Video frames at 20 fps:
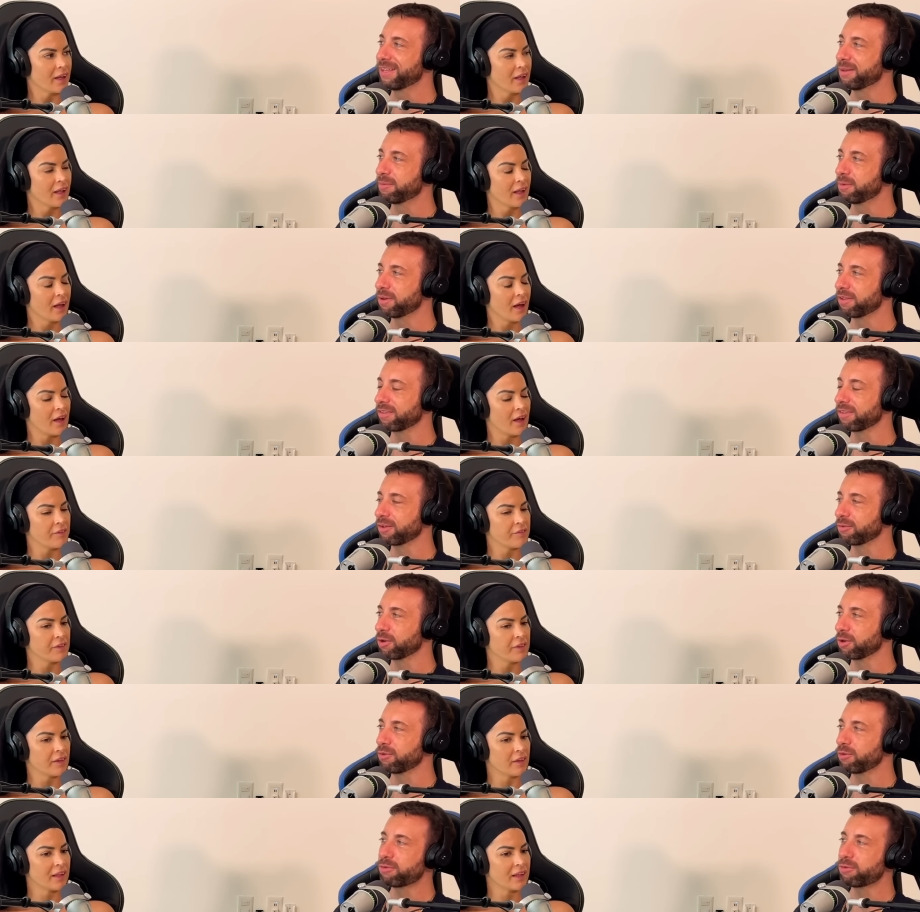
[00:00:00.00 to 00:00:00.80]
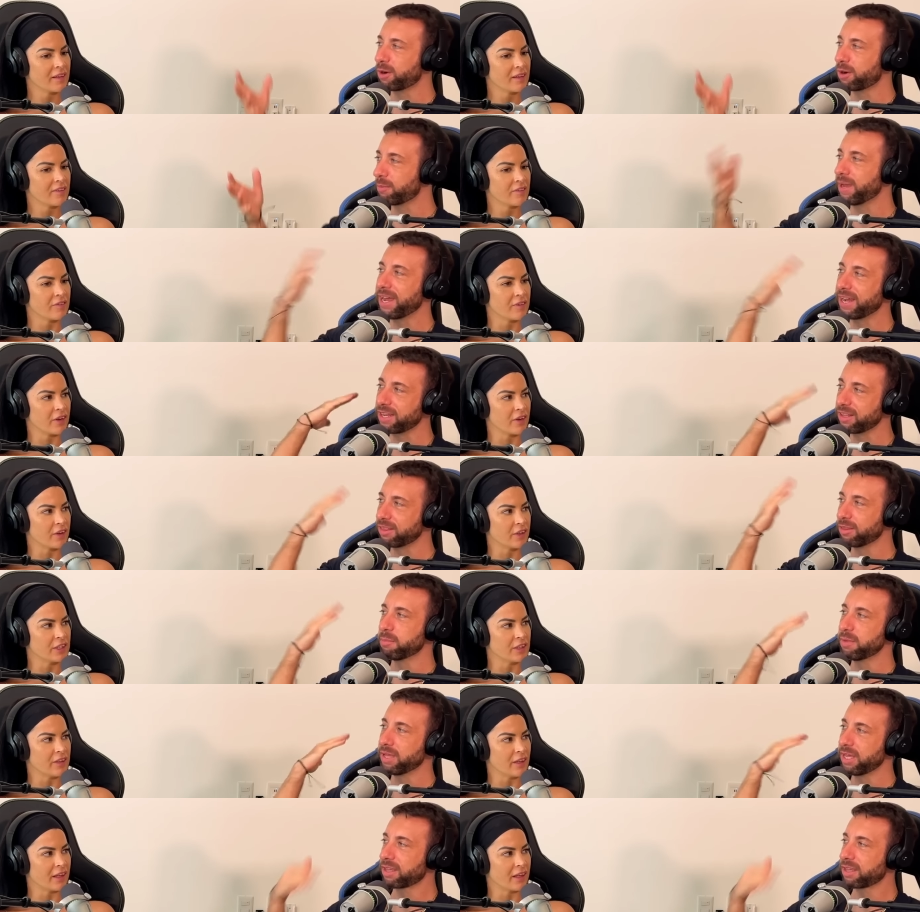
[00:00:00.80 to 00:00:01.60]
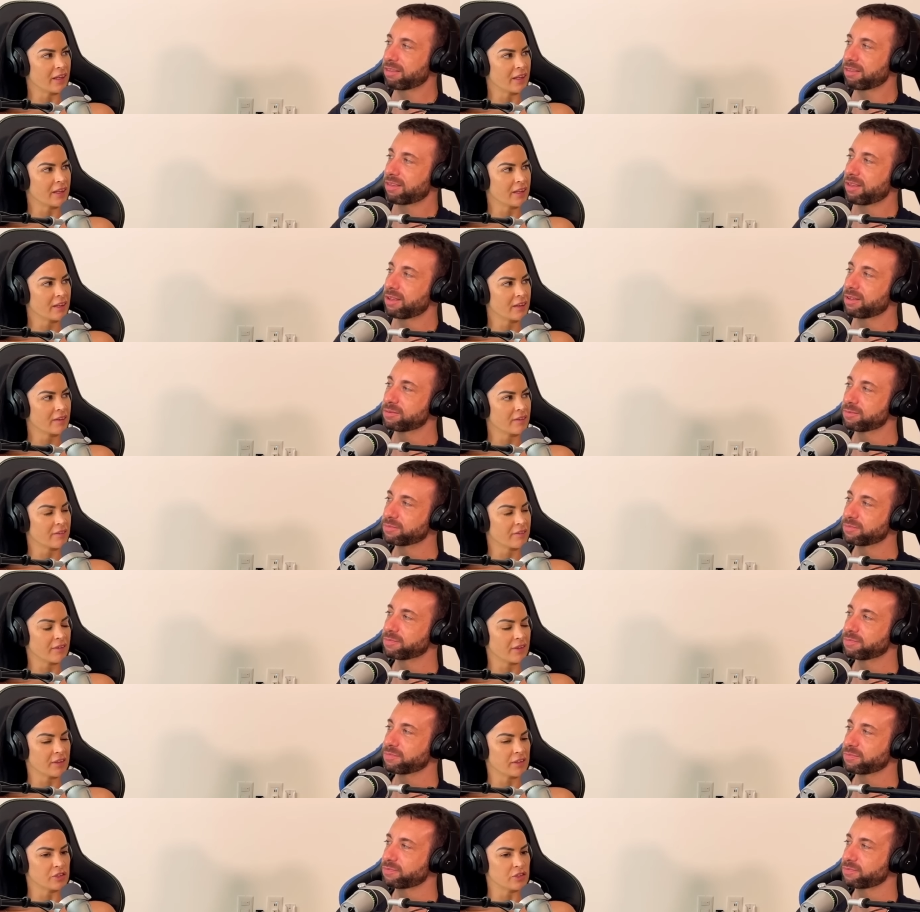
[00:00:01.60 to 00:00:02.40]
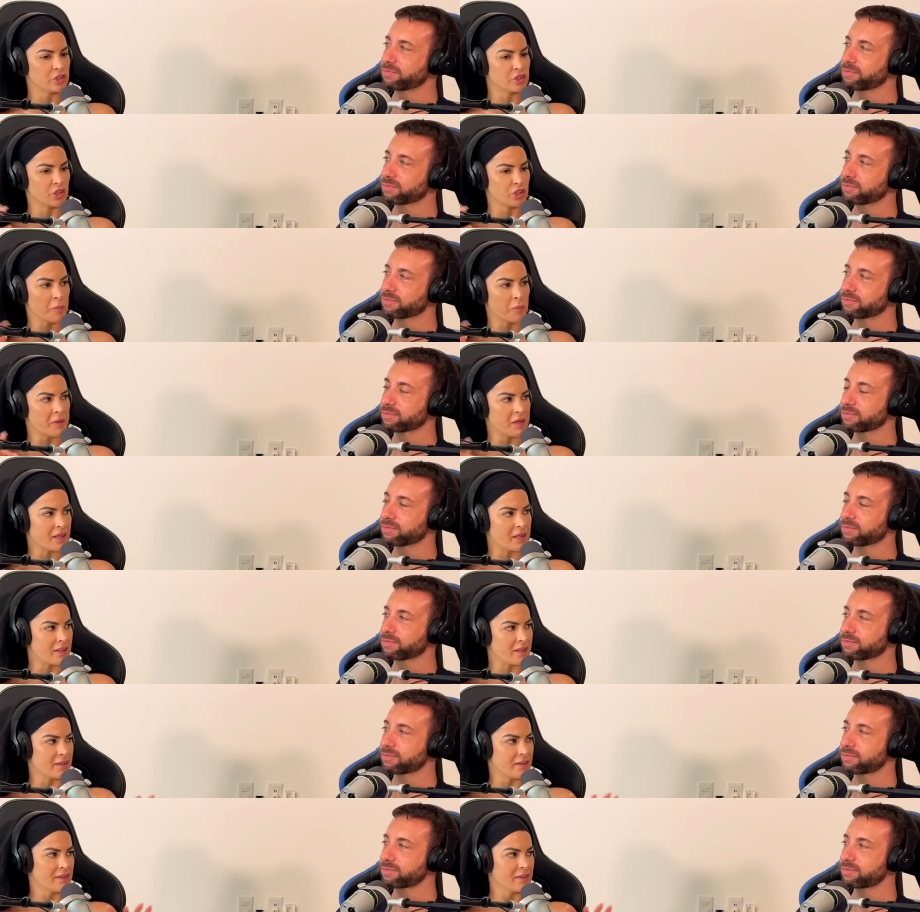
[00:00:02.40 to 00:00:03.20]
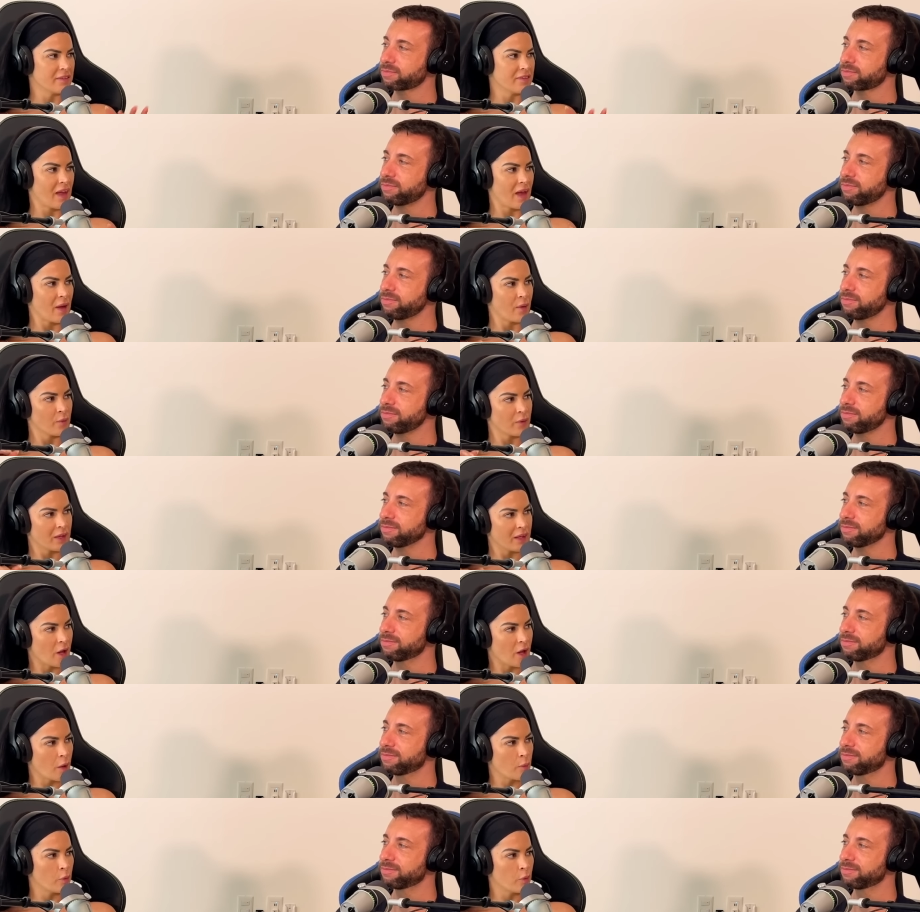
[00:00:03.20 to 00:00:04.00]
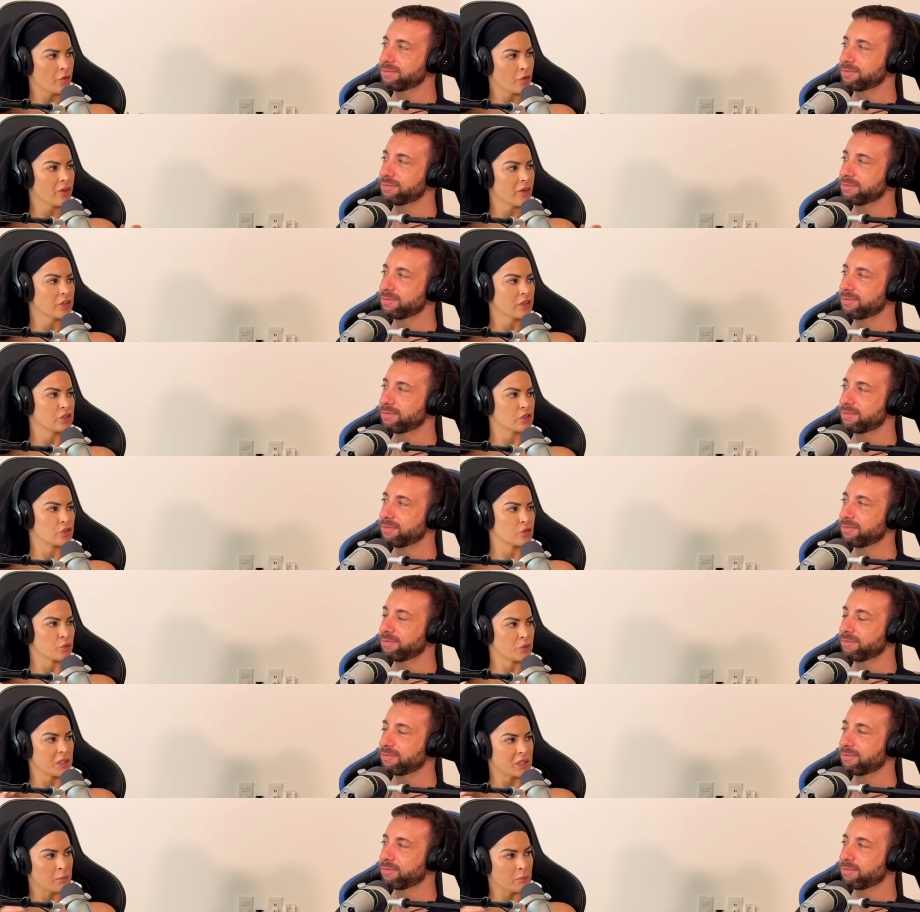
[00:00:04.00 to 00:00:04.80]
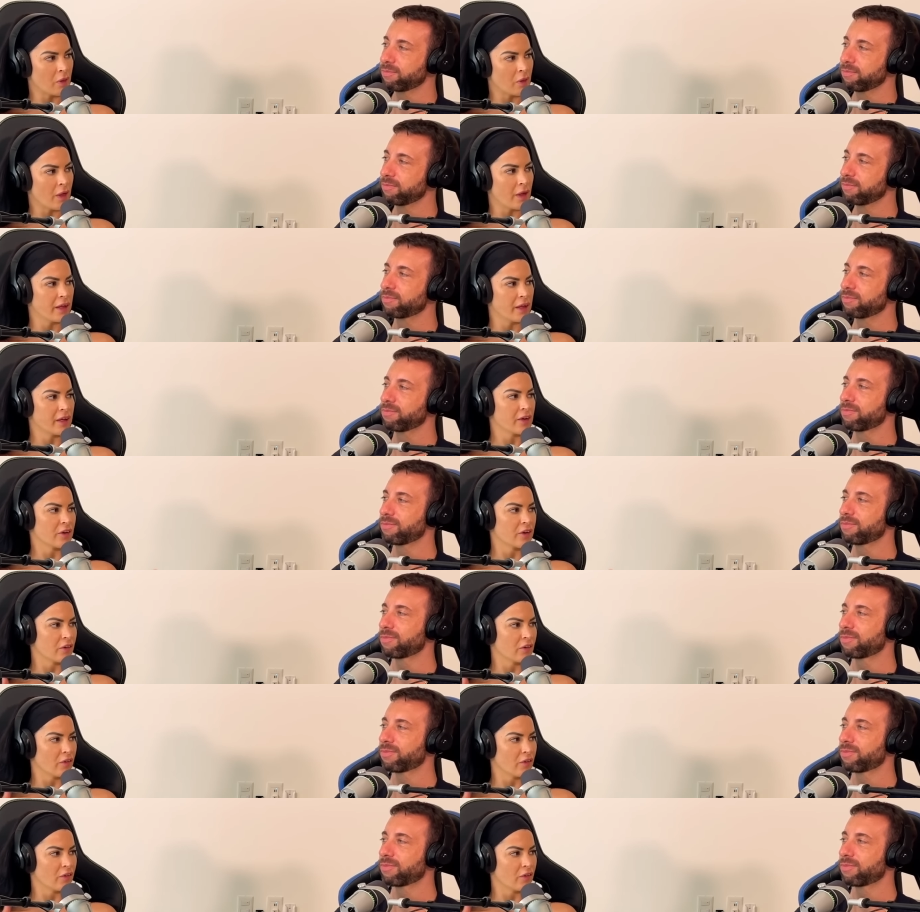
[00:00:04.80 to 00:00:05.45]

Speaker 1: yeah. But it's like I feel like it's very like very trippy sounding, almost like dreamlike